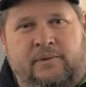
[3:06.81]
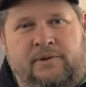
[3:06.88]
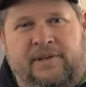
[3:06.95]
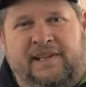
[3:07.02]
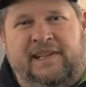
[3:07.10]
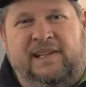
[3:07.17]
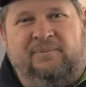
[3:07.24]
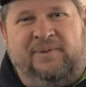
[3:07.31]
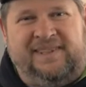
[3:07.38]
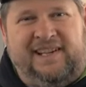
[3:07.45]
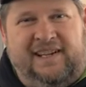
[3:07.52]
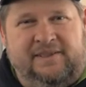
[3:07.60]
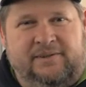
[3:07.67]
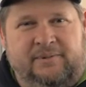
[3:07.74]
We want to keep in
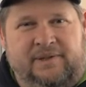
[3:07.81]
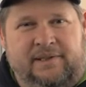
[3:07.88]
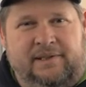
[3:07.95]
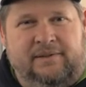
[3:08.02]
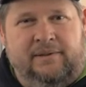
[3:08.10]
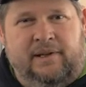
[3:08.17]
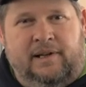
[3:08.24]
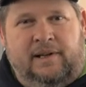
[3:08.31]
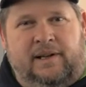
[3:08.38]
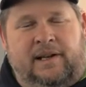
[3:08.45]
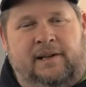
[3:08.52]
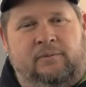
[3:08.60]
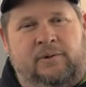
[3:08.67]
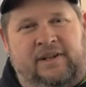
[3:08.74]
touch with you,
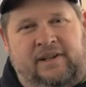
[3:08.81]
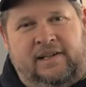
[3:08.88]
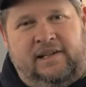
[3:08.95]
and we're going